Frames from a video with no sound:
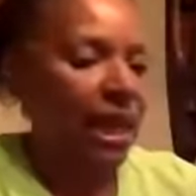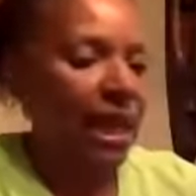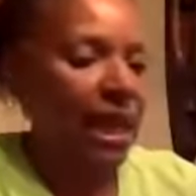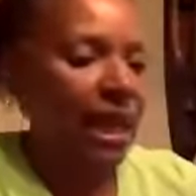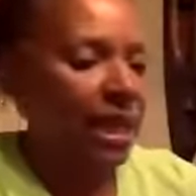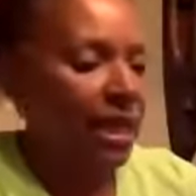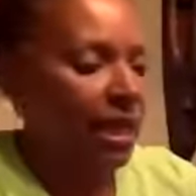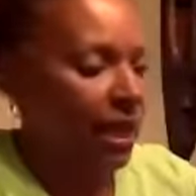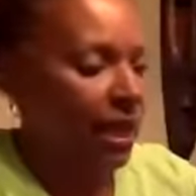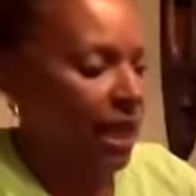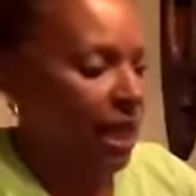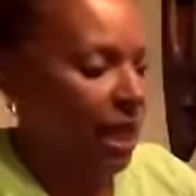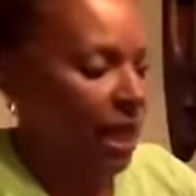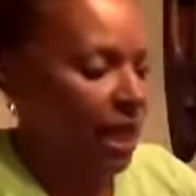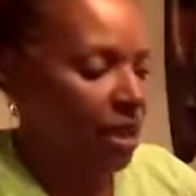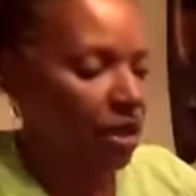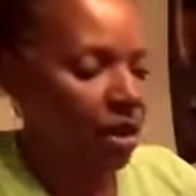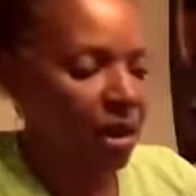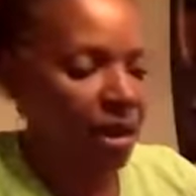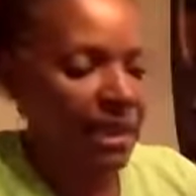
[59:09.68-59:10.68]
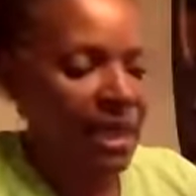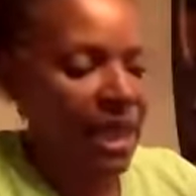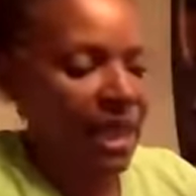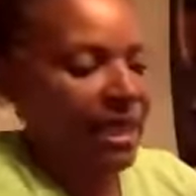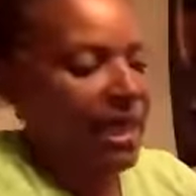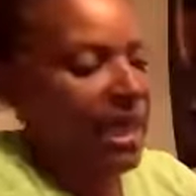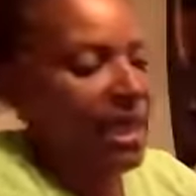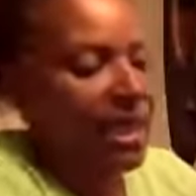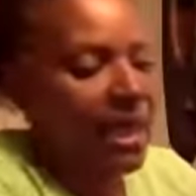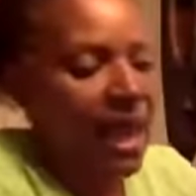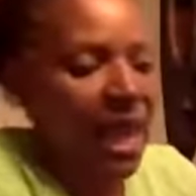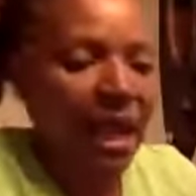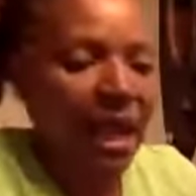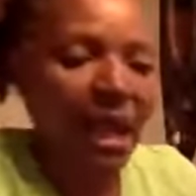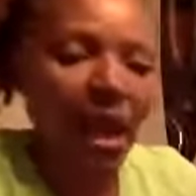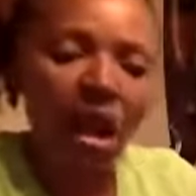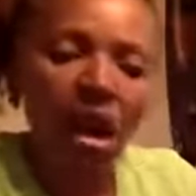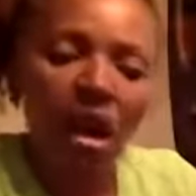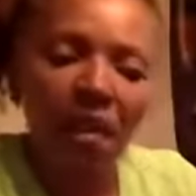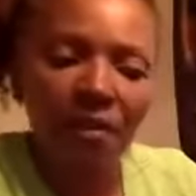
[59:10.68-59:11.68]
And again, you can take that neck
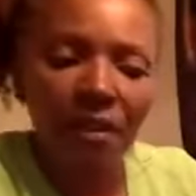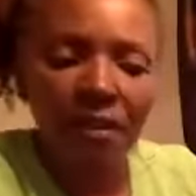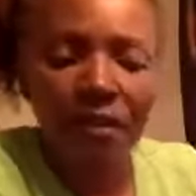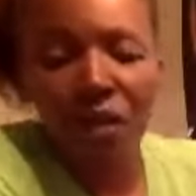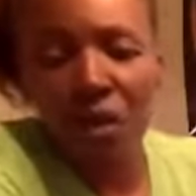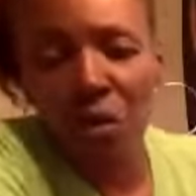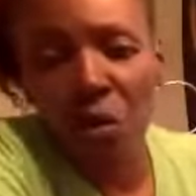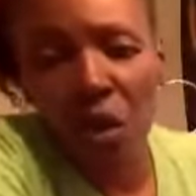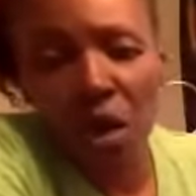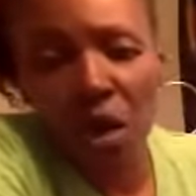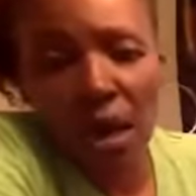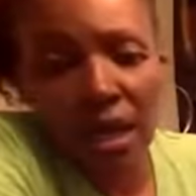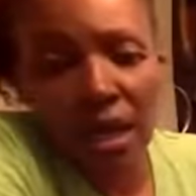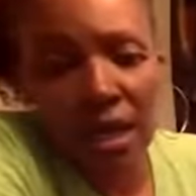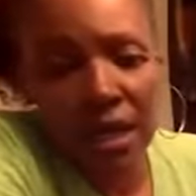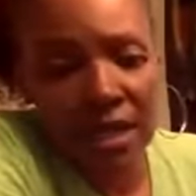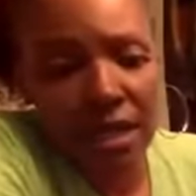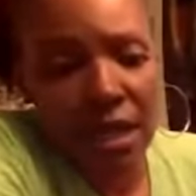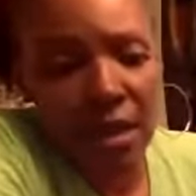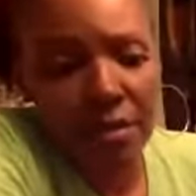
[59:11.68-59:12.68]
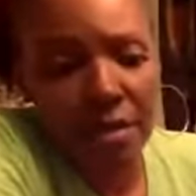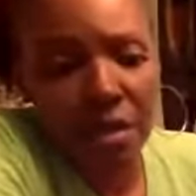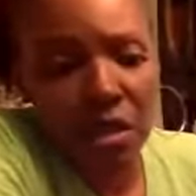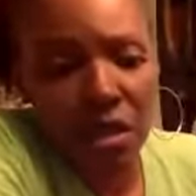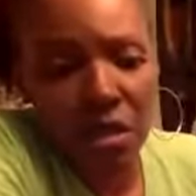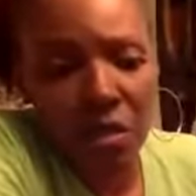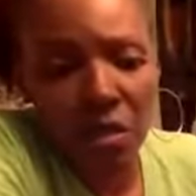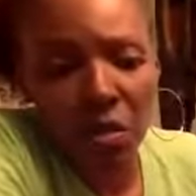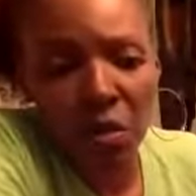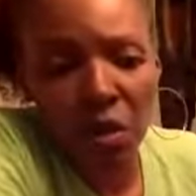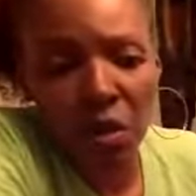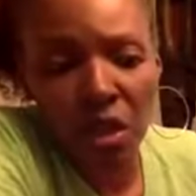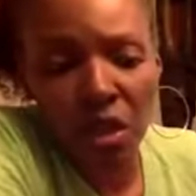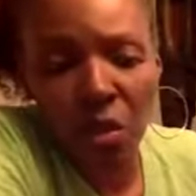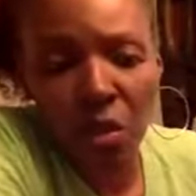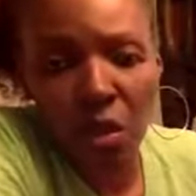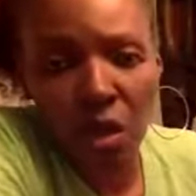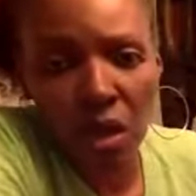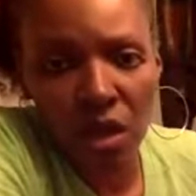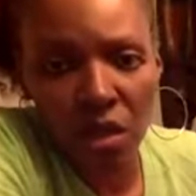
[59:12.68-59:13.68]
off if you want. It's up to you what you
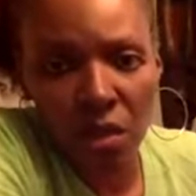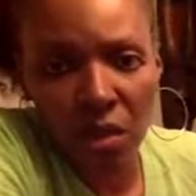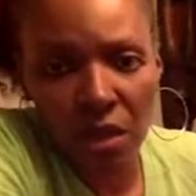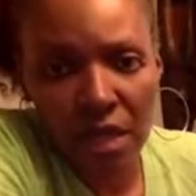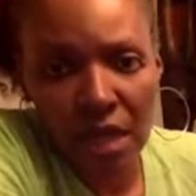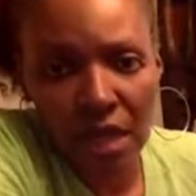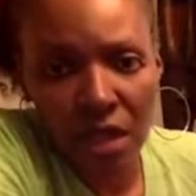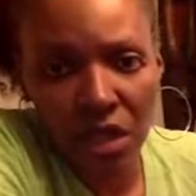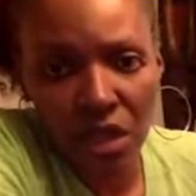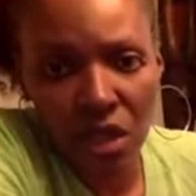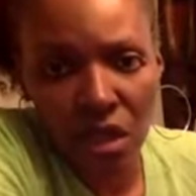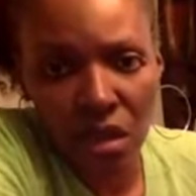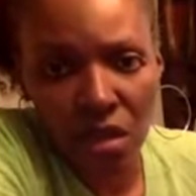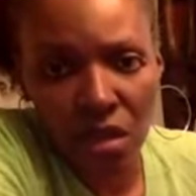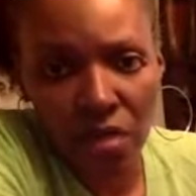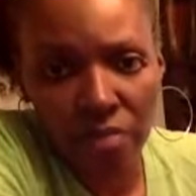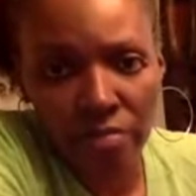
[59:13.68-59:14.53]
want to do with that shirt.